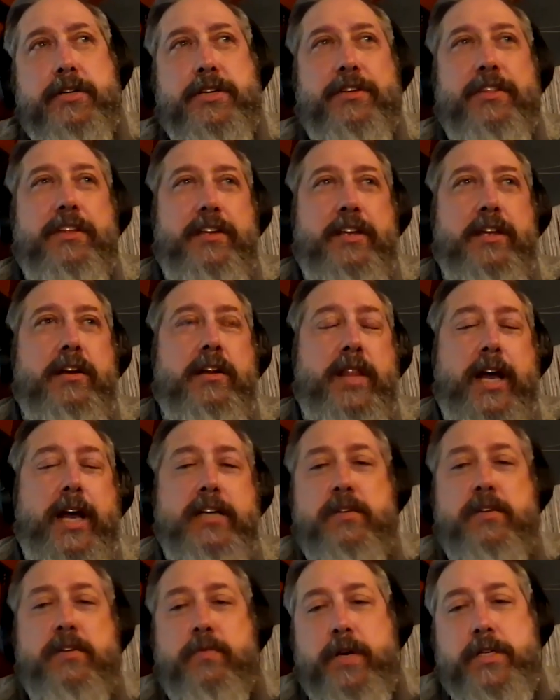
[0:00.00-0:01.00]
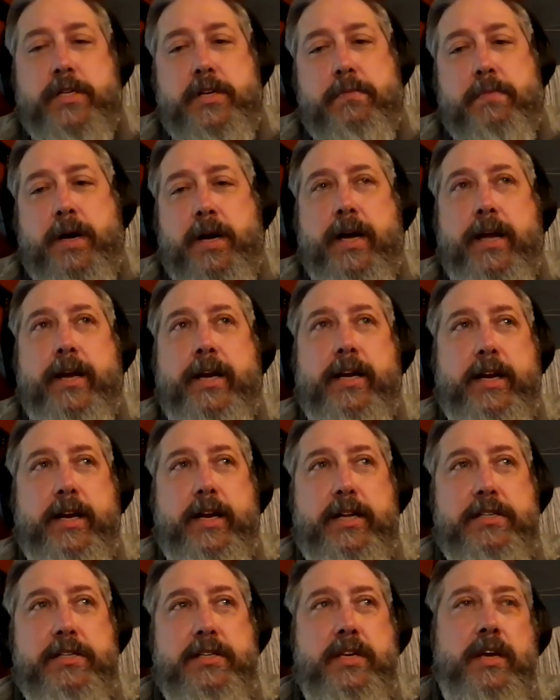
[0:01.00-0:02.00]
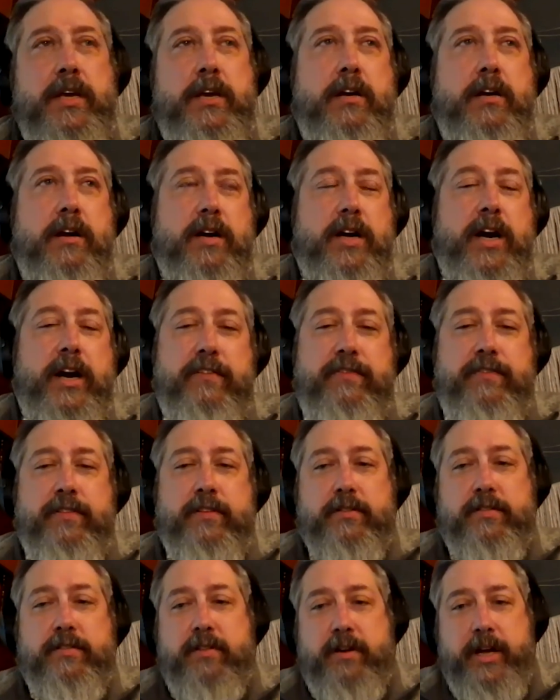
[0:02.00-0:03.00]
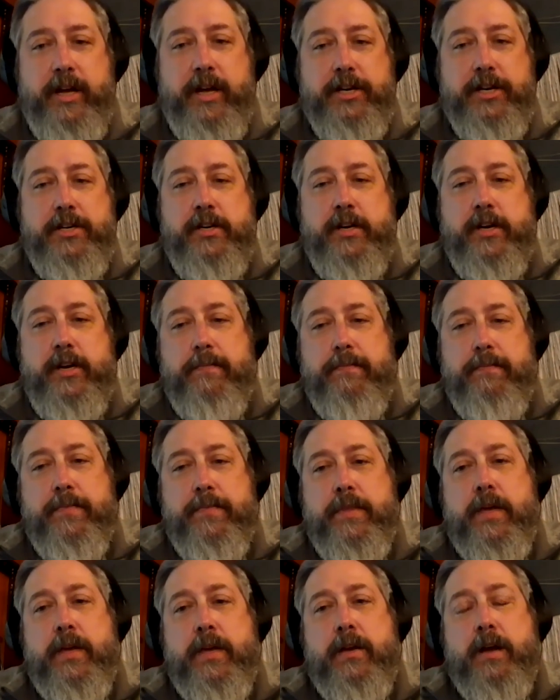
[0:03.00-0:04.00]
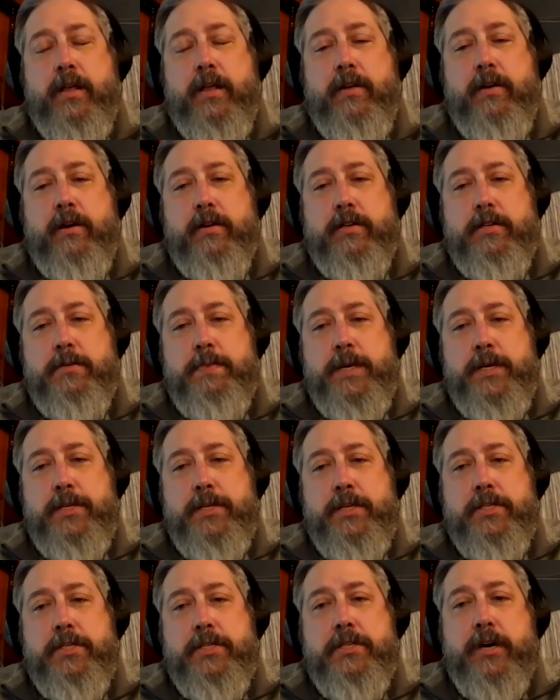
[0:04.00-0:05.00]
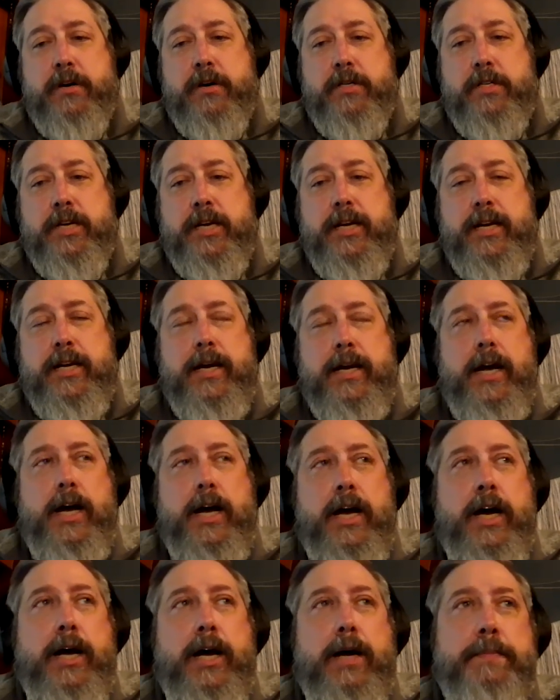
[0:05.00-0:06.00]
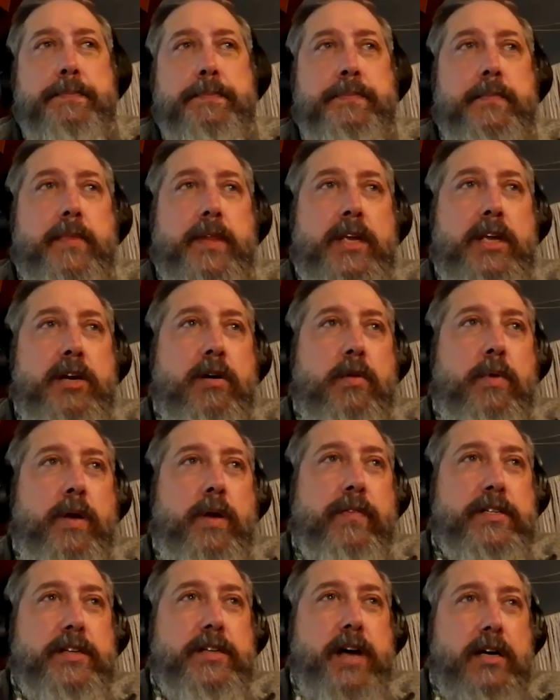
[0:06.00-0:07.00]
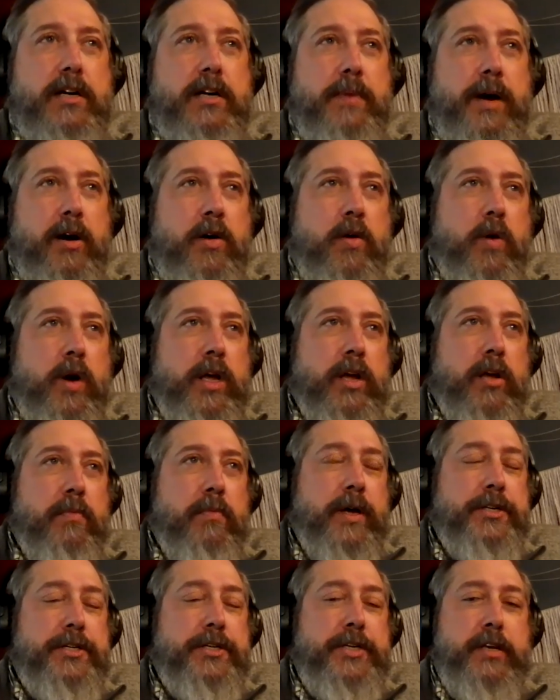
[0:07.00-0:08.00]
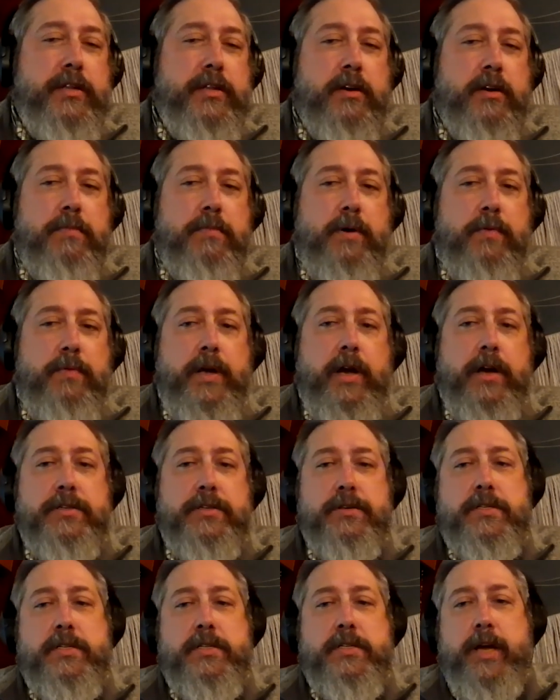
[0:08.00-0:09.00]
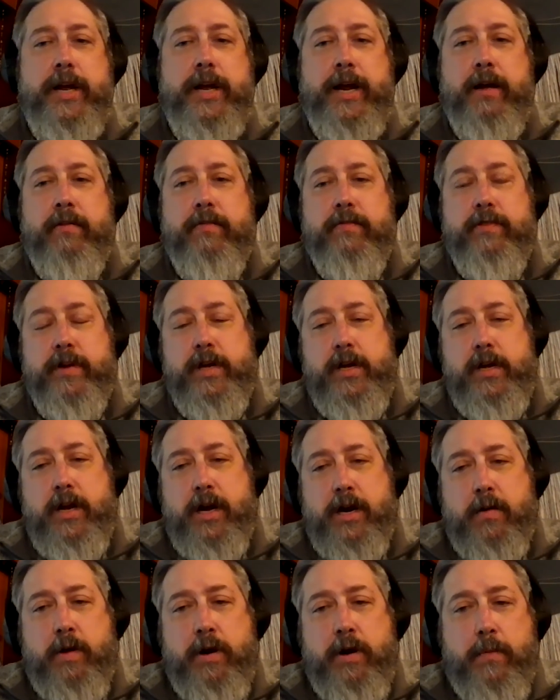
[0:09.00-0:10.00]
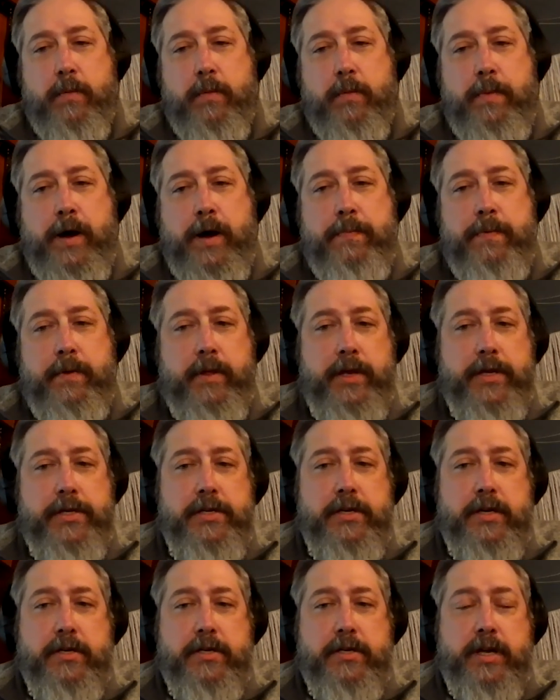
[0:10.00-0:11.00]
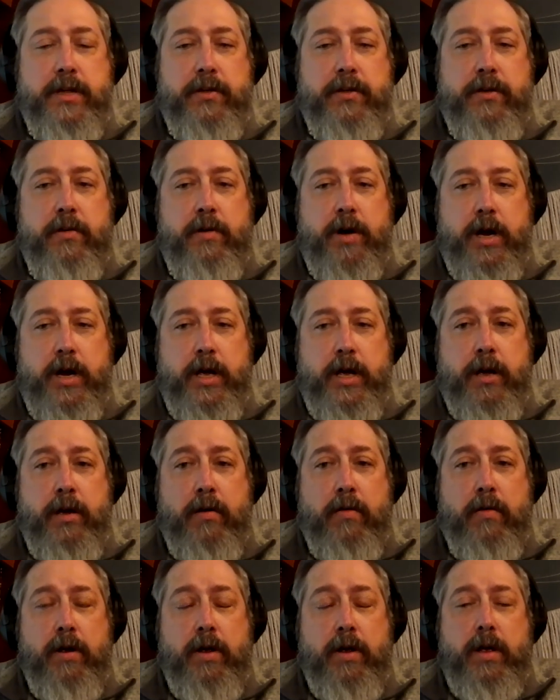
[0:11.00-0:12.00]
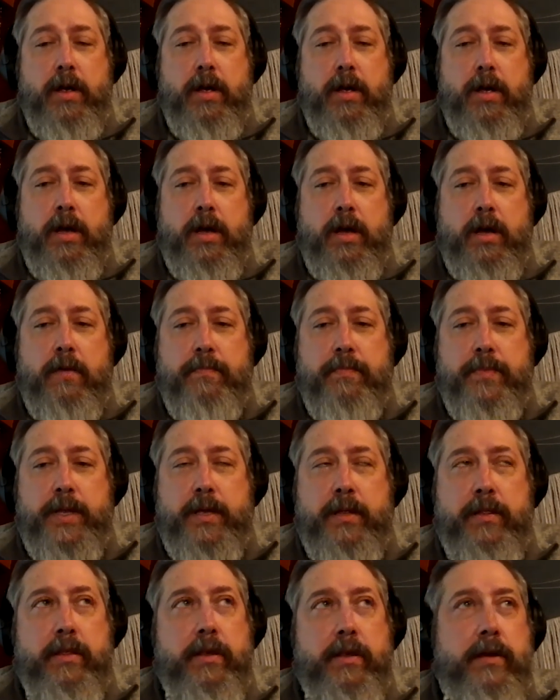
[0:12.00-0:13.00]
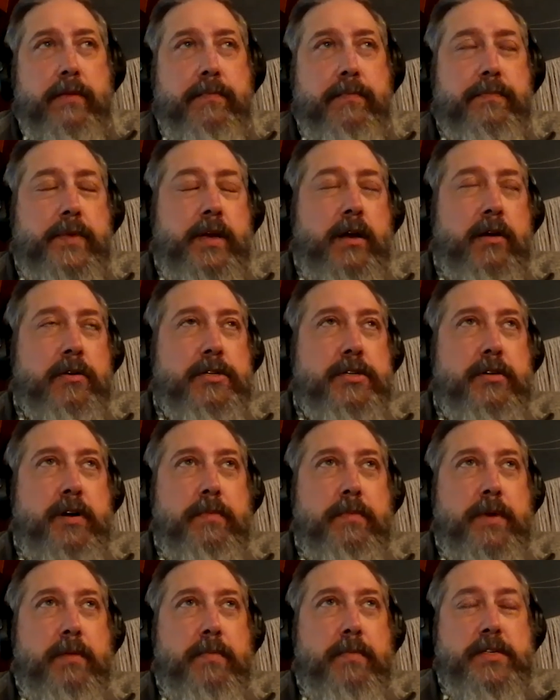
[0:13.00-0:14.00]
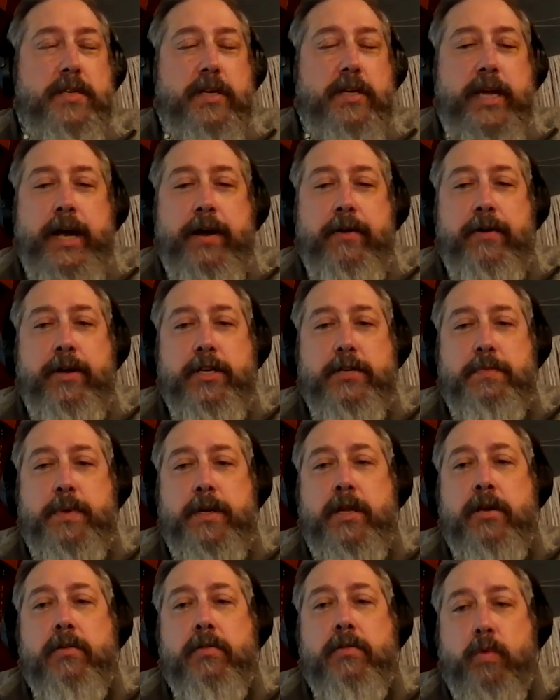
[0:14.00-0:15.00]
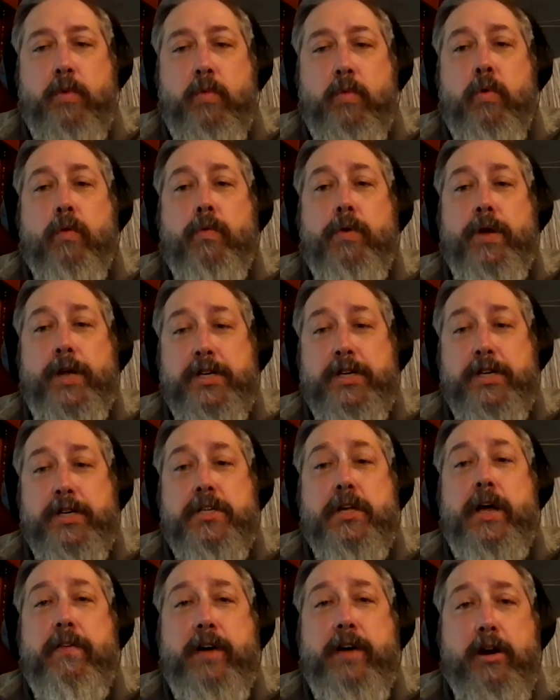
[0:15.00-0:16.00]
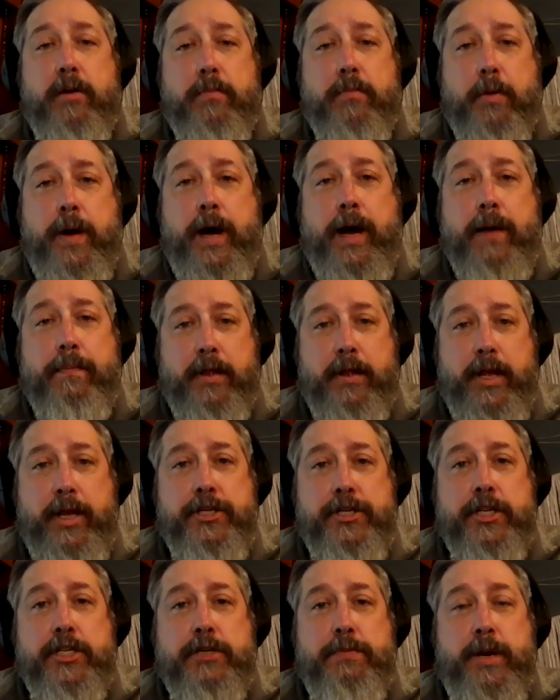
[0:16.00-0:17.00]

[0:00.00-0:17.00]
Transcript: So that's the reason behind it. It is here. It kind of fills a niche that other species don't. And we haven't talked about quail much either, but we also still have a quail population in southern Ohio, I'm going to miss the counties, but where we can still have huntable populations.